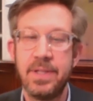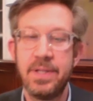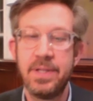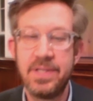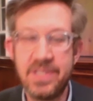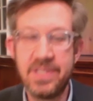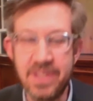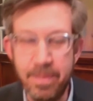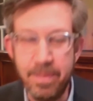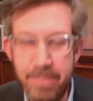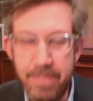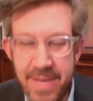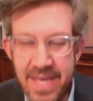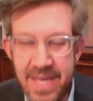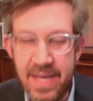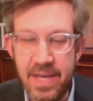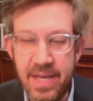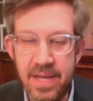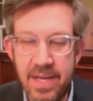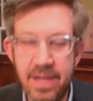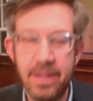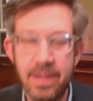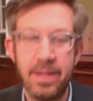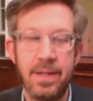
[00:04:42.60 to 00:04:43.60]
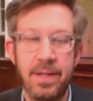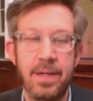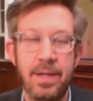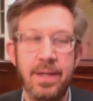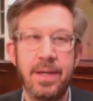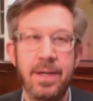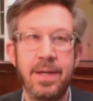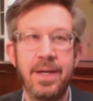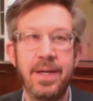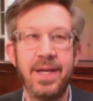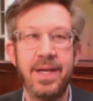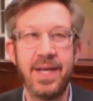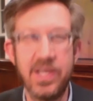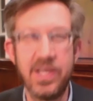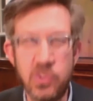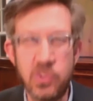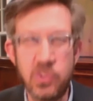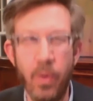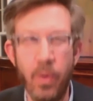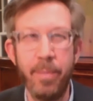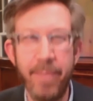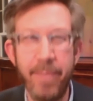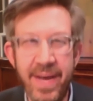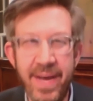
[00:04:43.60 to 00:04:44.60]
To me, it's
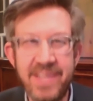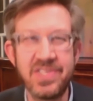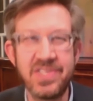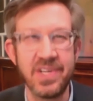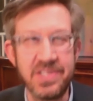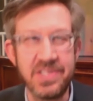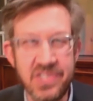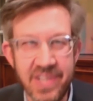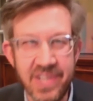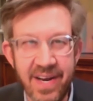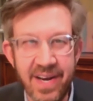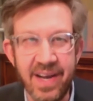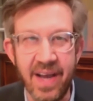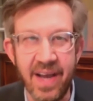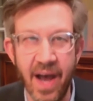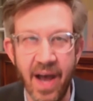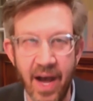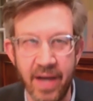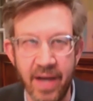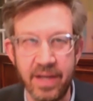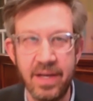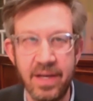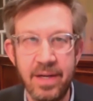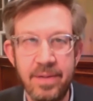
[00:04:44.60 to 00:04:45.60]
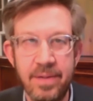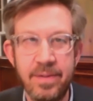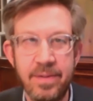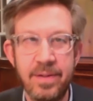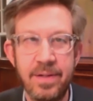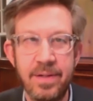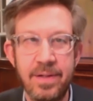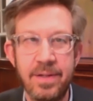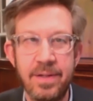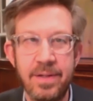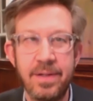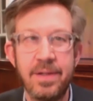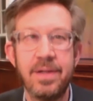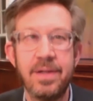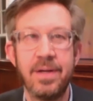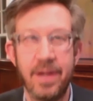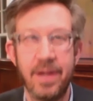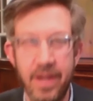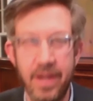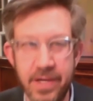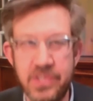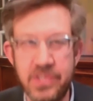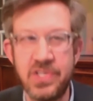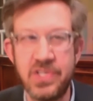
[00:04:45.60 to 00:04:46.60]
what makes a synagogue
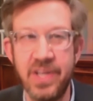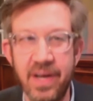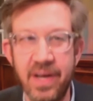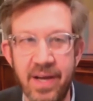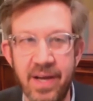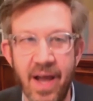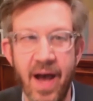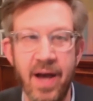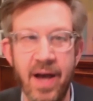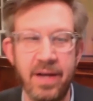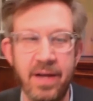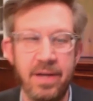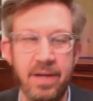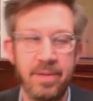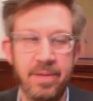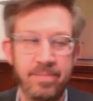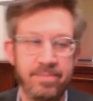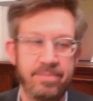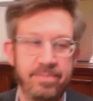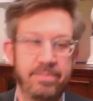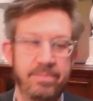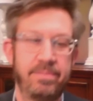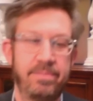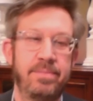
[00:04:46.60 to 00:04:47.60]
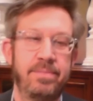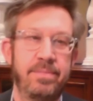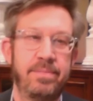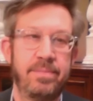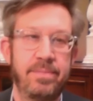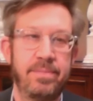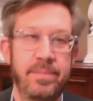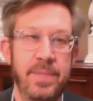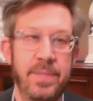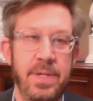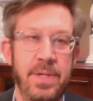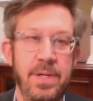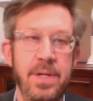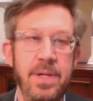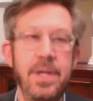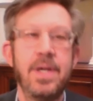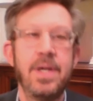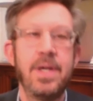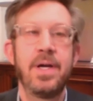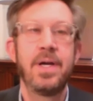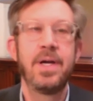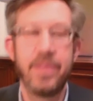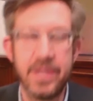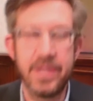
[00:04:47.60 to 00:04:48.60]
a synagogue.
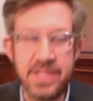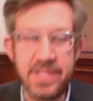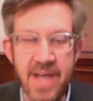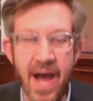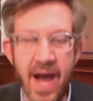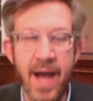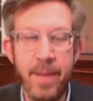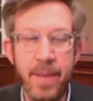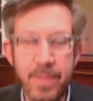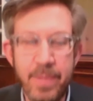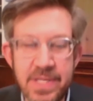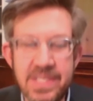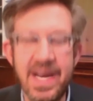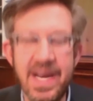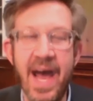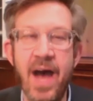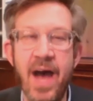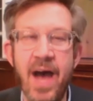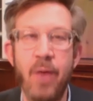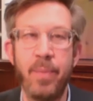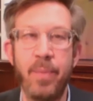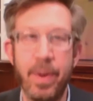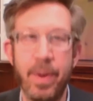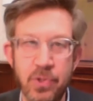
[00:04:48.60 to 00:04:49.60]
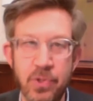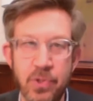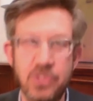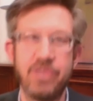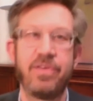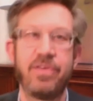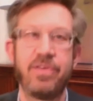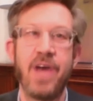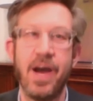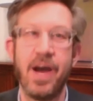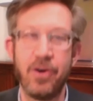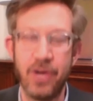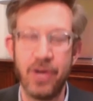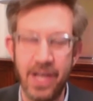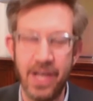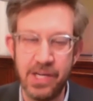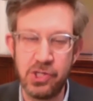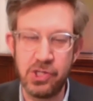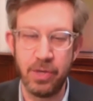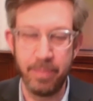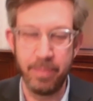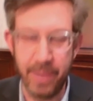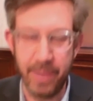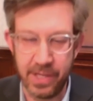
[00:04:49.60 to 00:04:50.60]
The time is now, members of
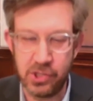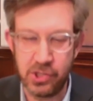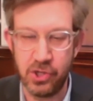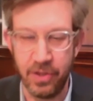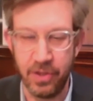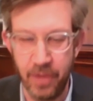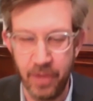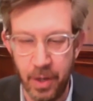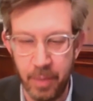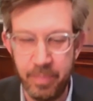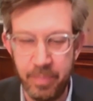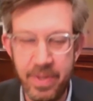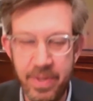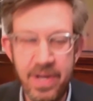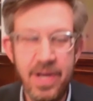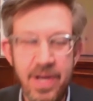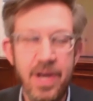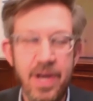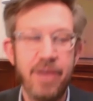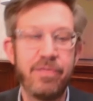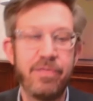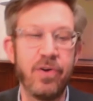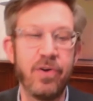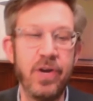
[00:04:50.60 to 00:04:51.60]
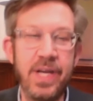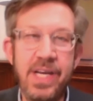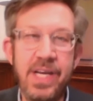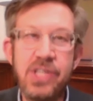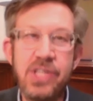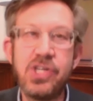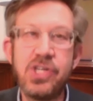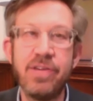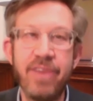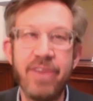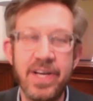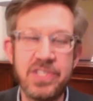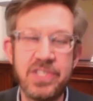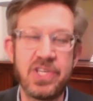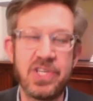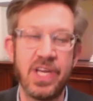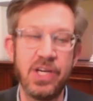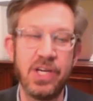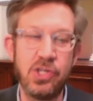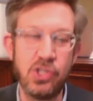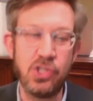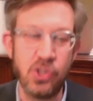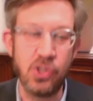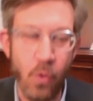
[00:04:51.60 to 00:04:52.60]
Congregation Beth Shalom, for each of us to
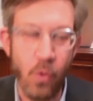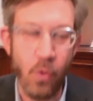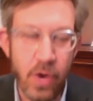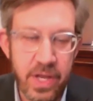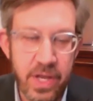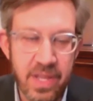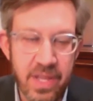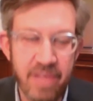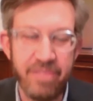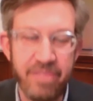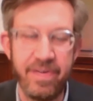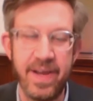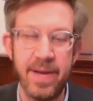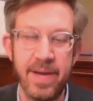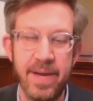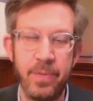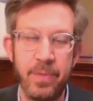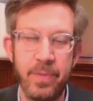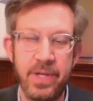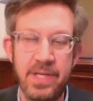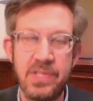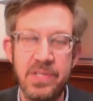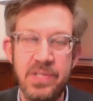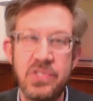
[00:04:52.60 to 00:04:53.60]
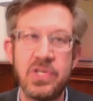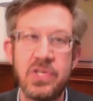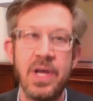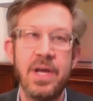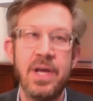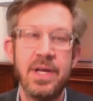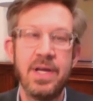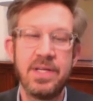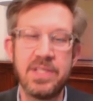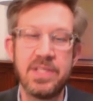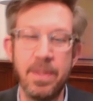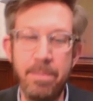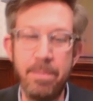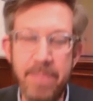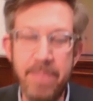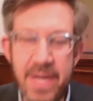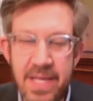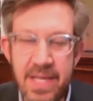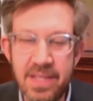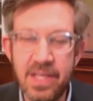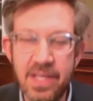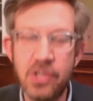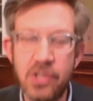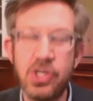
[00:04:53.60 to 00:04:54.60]
join the families to
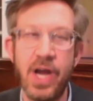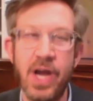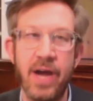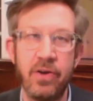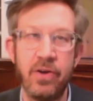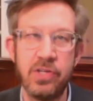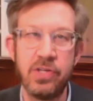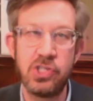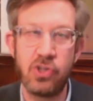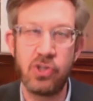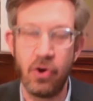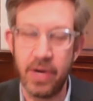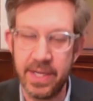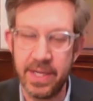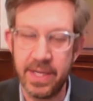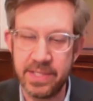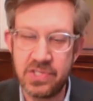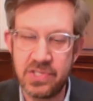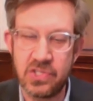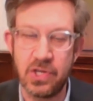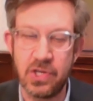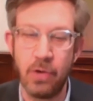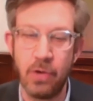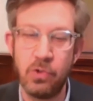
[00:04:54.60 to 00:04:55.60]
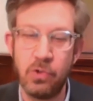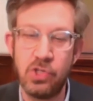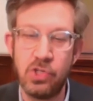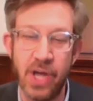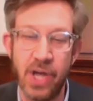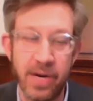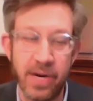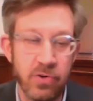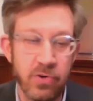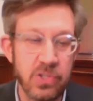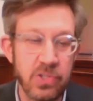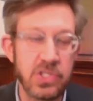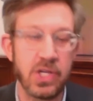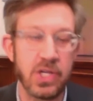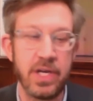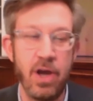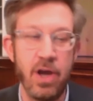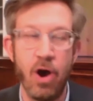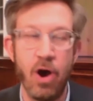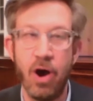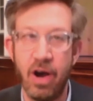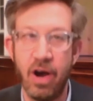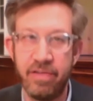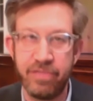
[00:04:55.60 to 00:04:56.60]
meet the challenge grants so generously
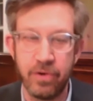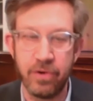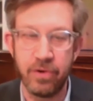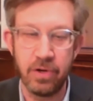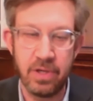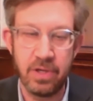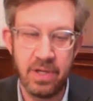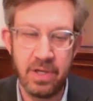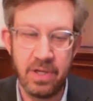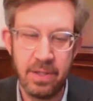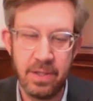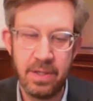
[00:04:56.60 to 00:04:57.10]
offered